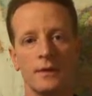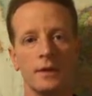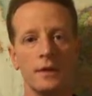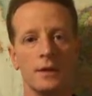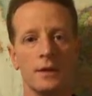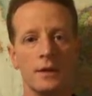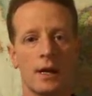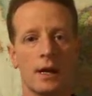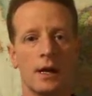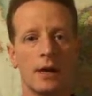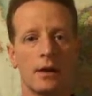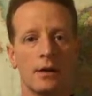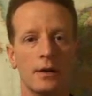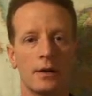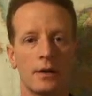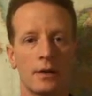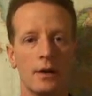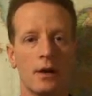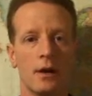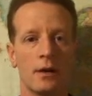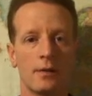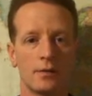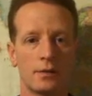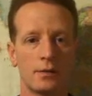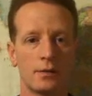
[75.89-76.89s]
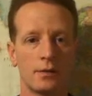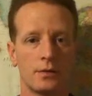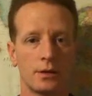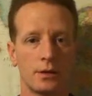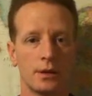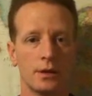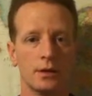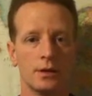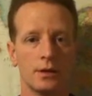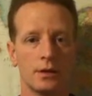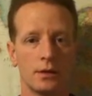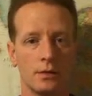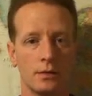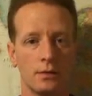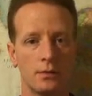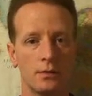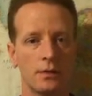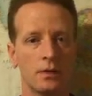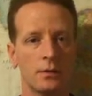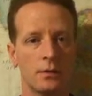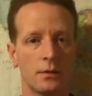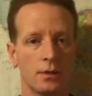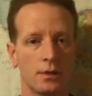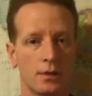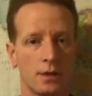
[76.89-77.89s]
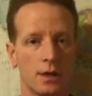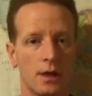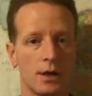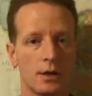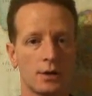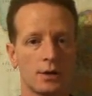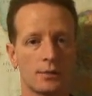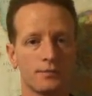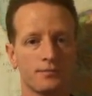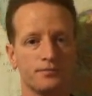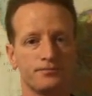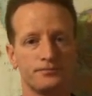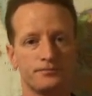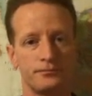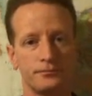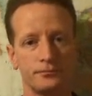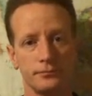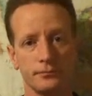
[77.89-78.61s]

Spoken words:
the area of strategic communication.